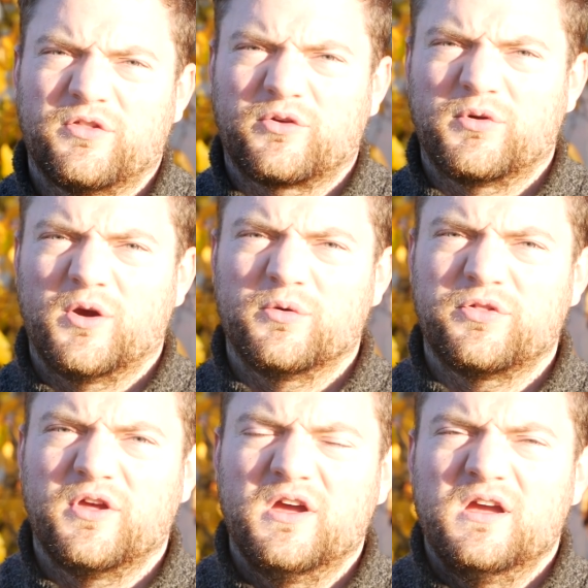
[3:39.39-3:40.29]
the
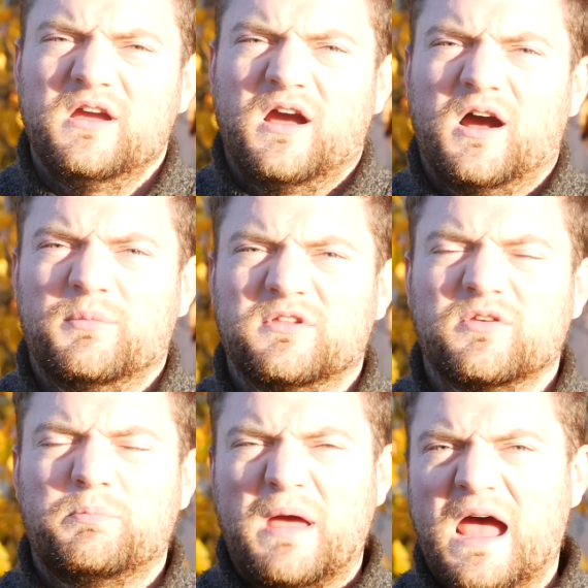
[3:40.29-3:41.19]
growth. Um, it's
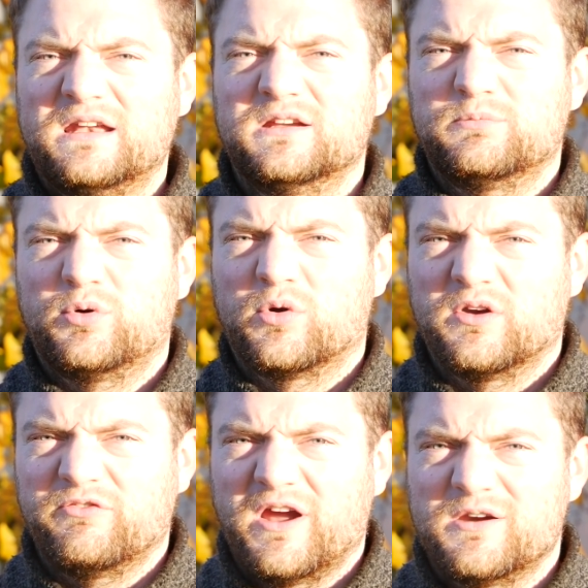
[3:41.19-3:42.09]
a bad, poor
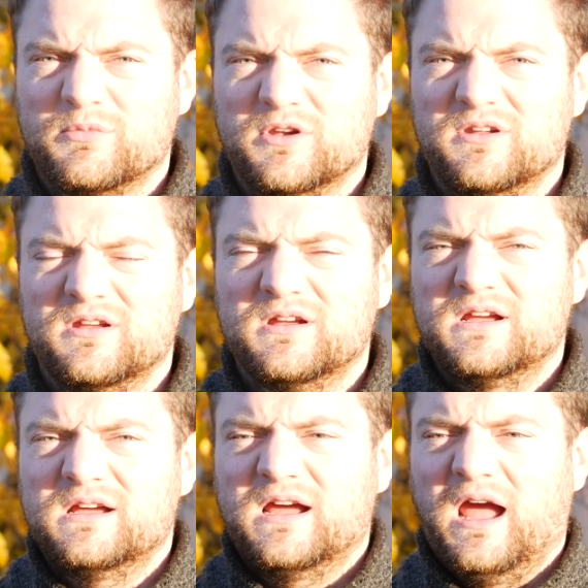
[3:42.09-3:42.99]
environment,
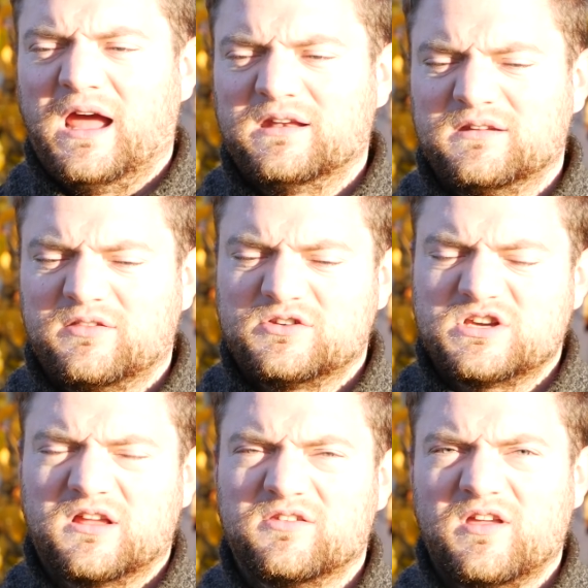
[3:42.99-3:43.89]
and the
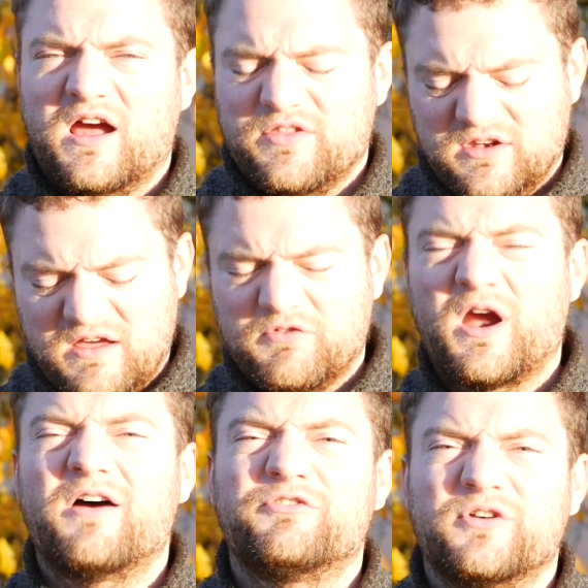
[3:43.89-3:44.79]
chickens die. They never
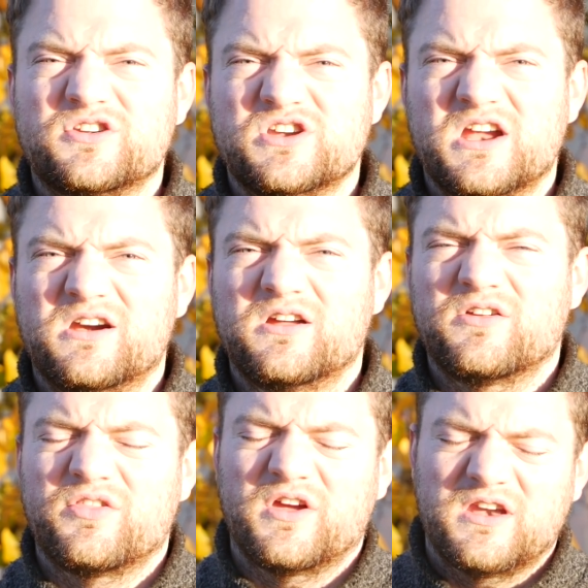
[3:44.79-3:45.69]
have fresh air,
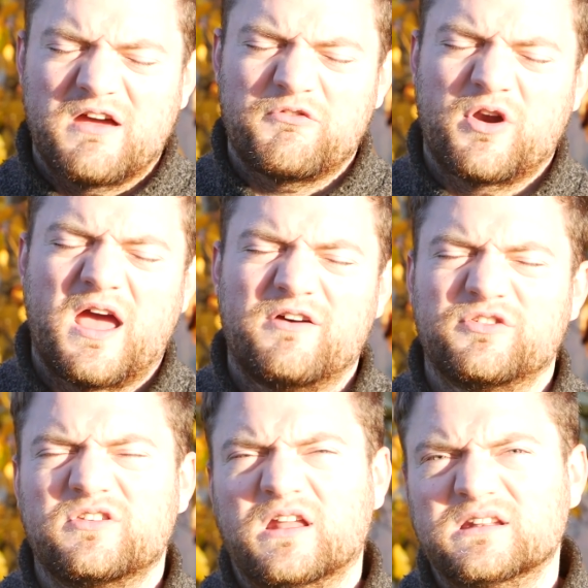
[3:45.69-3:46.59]
they never have
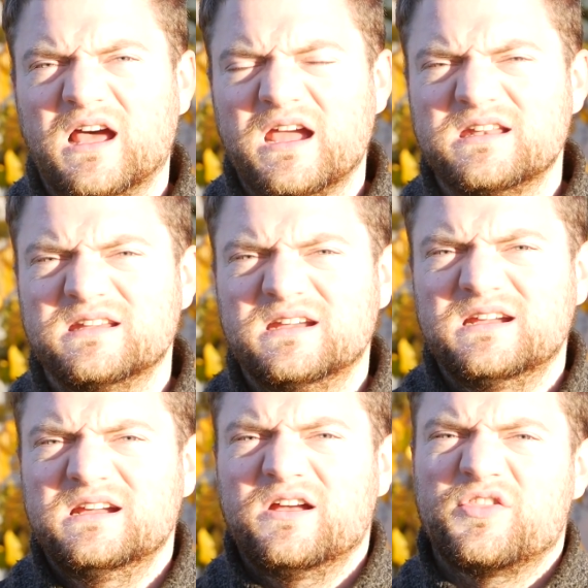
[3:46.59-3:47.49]
sunlight,
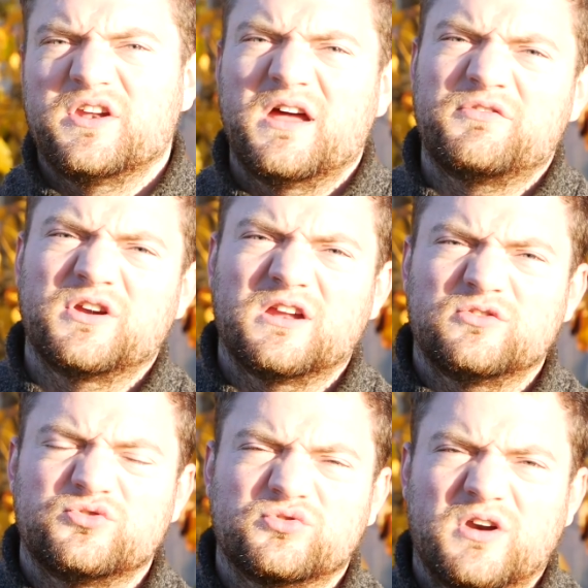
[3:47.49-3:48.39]
they never get
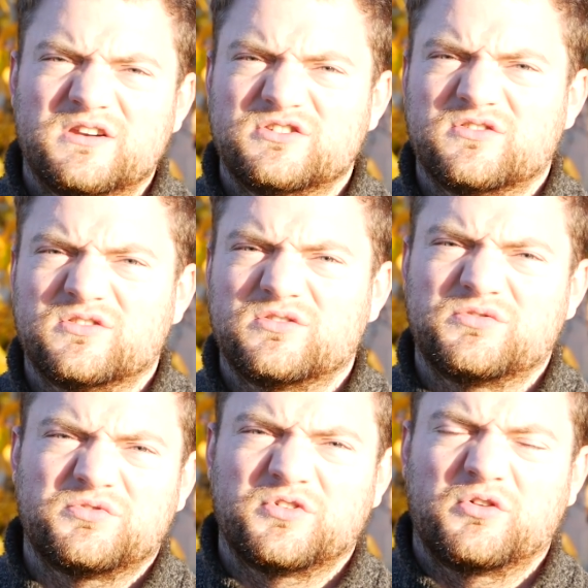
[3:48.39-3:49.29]
to scratch
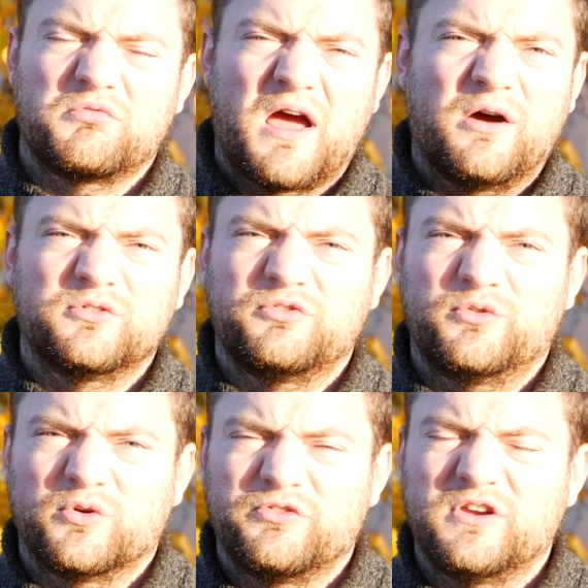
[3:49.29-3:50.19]
the ground
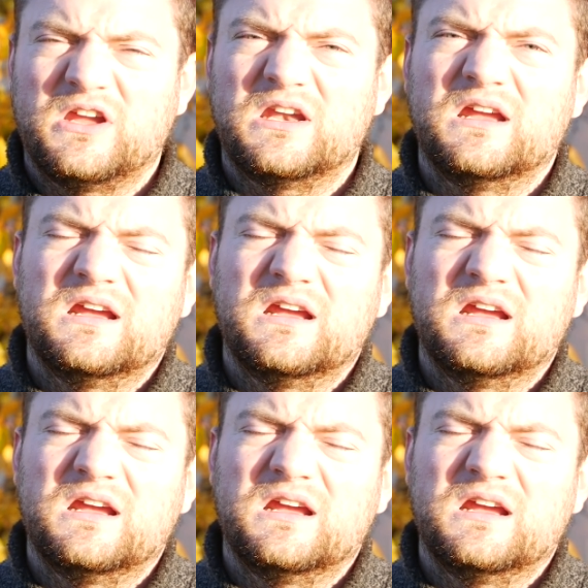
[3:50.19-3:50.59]
for feed,